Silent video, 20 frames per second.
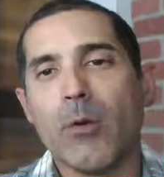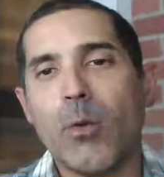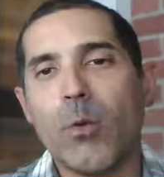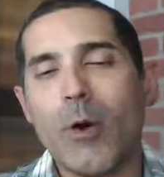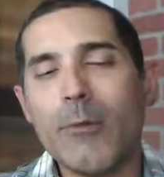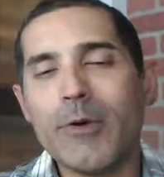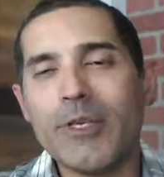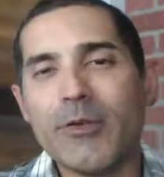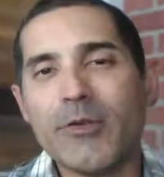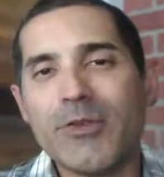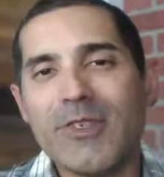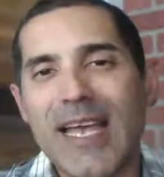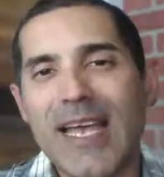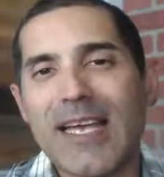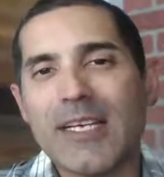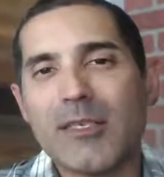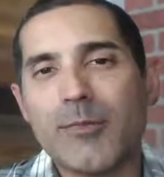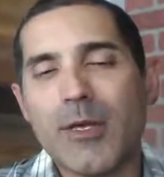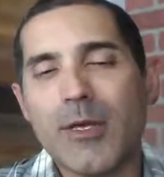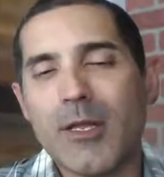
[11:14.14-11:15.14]
would you say
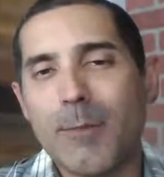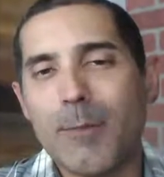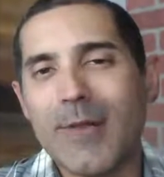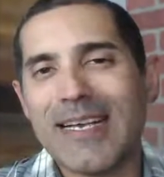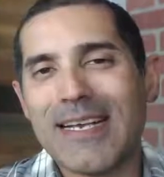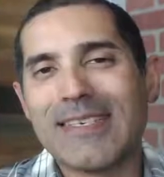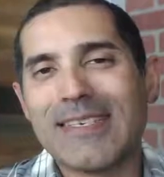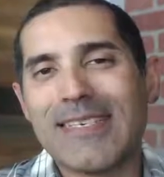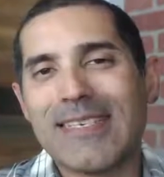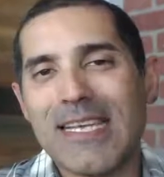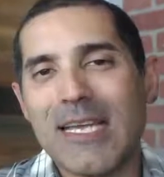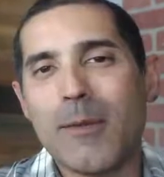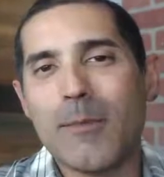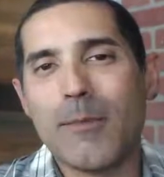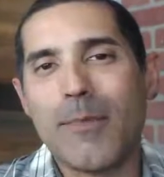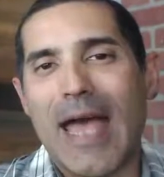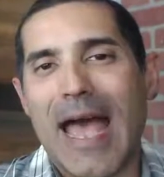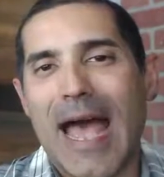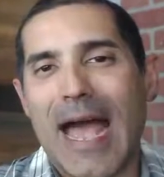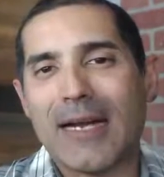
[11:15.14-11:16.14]
has been the biggest
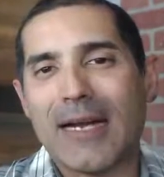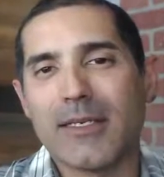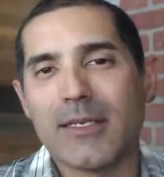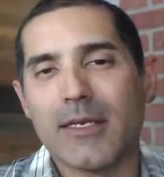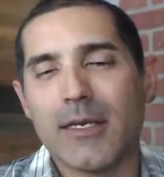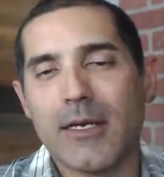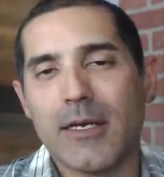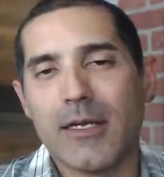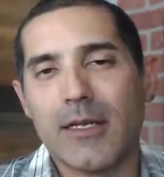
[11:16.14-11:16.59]
impact